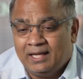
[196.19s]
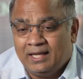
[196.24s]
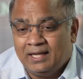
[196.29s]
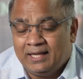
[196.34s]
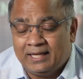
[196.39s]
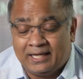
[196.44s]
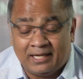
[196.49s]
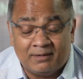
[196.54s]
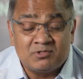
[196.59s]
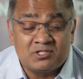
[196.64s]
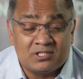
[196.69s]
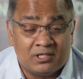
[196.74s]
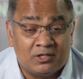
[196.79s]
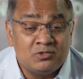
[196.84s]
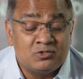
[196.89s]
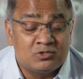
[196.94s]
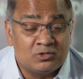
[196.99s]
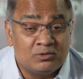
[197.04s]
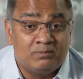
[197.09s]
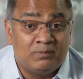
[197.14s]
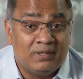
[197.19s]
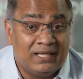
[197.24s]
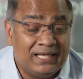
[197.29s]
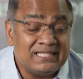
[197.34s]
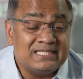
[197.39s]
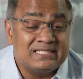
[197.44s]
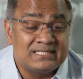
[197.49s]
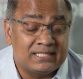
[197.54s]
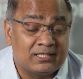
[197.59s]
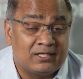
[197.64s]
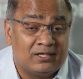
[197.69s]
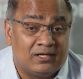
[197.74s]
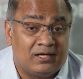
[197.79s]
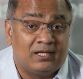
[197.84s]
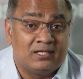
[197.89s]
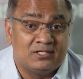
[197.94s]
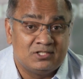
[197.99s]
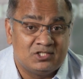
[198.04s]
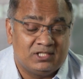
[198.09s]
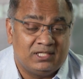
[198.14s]
it comes down to less
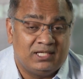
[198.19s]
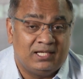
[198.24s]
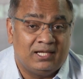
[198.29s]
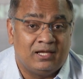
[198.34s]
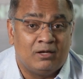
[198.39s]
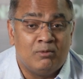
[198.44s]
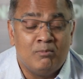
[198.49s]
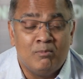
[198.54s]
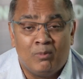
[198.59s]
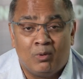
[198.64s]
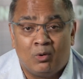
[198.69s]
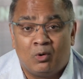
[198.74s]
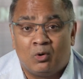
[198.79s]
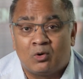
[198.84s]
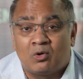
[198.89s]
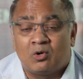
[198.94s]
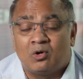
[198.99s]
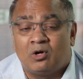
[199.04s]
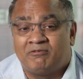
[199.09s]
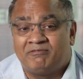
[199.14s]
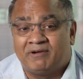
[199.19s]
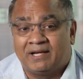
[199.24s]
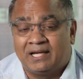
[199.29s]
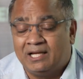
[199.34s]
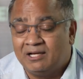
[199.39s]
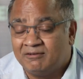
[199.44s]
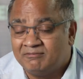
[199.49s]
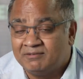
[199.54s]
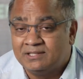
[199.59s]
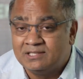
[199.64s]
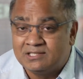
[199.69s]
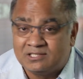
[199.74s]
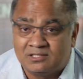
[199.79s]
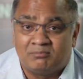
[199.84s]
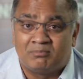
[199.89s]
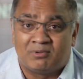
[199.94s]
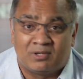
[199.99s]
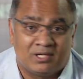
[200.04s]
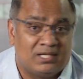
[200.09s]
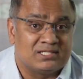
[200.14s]
technology and more of a governance
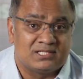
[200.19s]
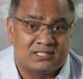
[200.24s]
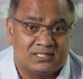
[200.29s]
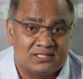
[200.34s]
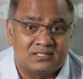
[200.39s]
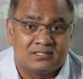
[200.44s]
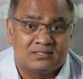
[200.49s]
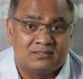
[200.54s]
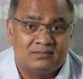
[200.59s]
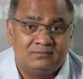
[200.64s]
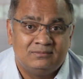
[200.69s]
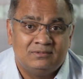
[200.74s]
and process,